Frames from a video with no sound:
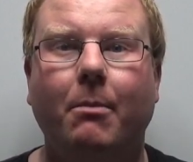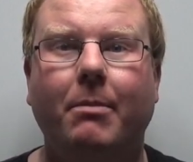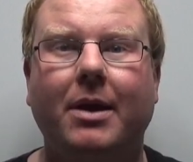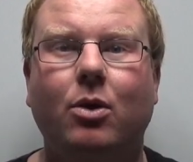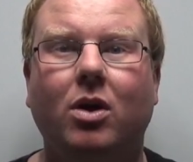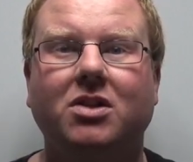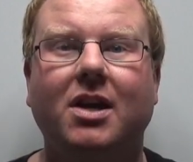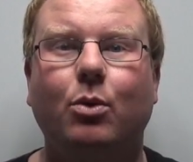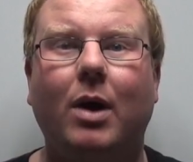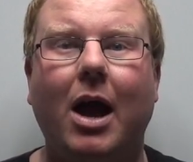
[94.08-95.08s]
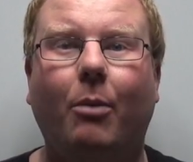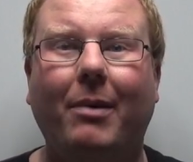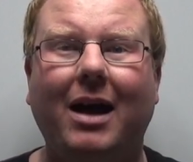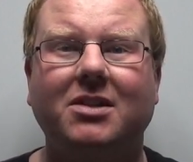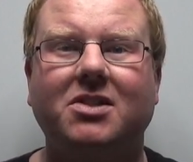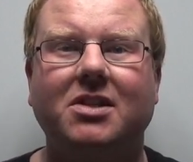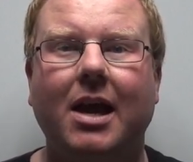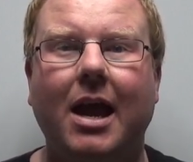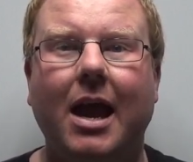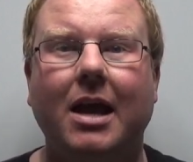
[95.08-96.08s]
because it will help us
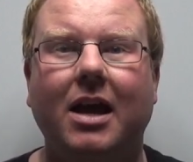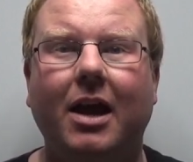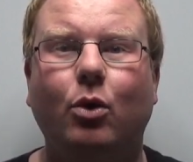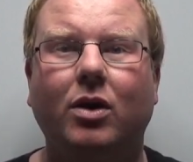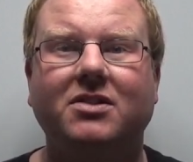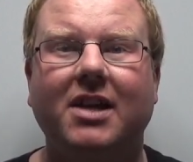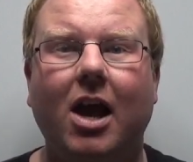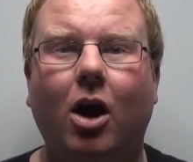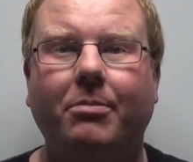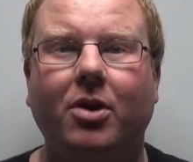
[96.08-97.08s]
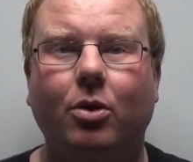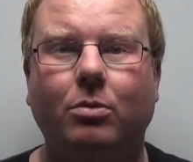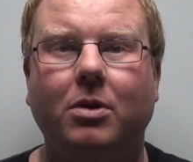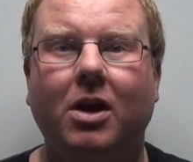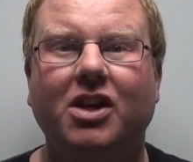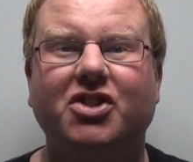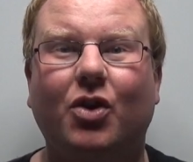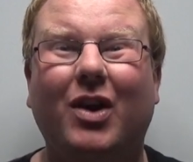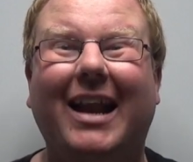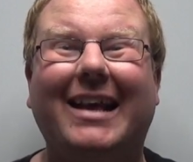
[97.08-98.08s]
in order to help you. So
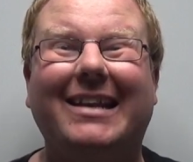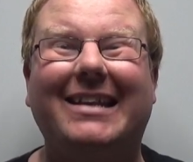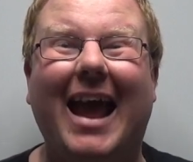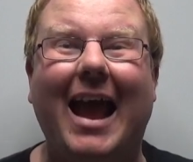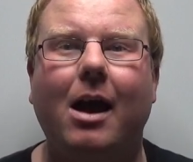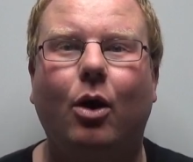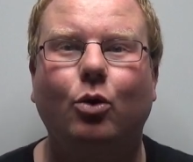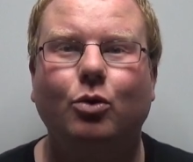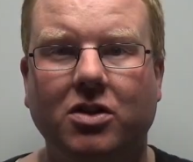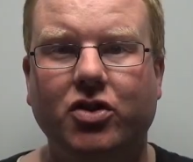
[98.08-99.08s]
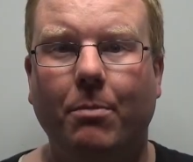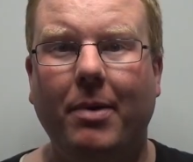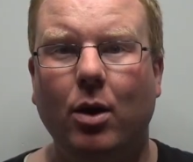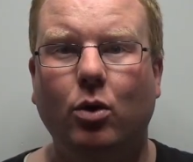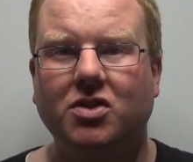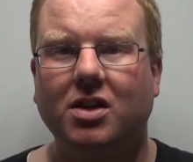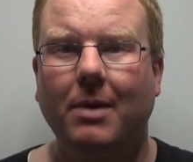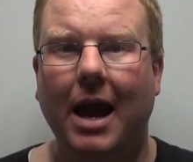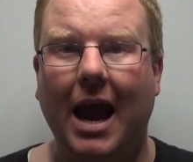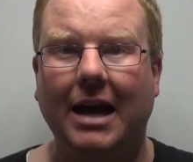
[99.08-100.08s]
click it now. So be awesome
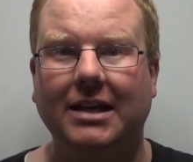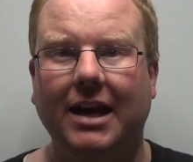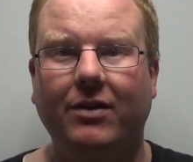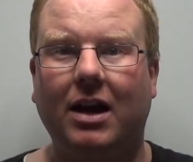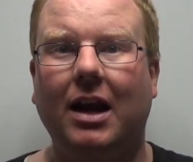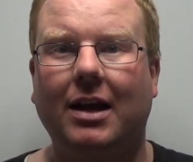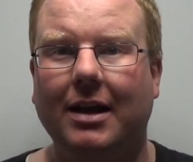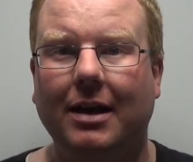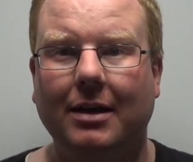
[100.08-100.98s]
and give it a click.